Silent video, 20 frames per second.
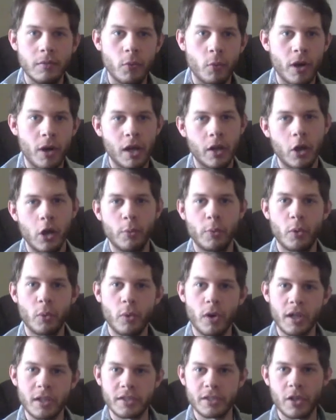while
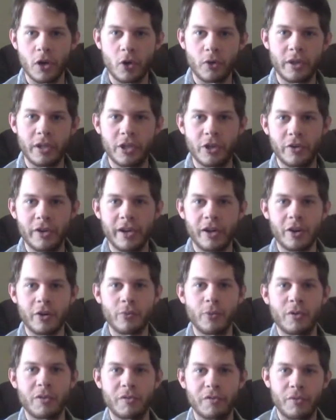Obi-Wan's talking in your ear
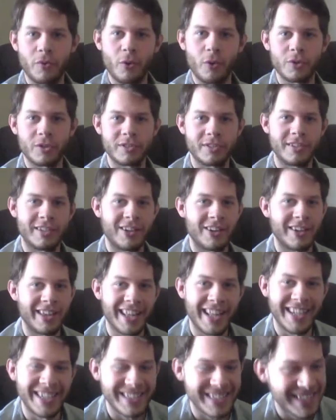with the Force and all
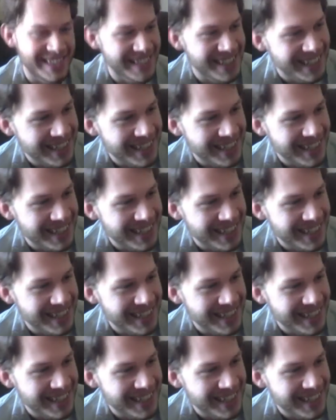that.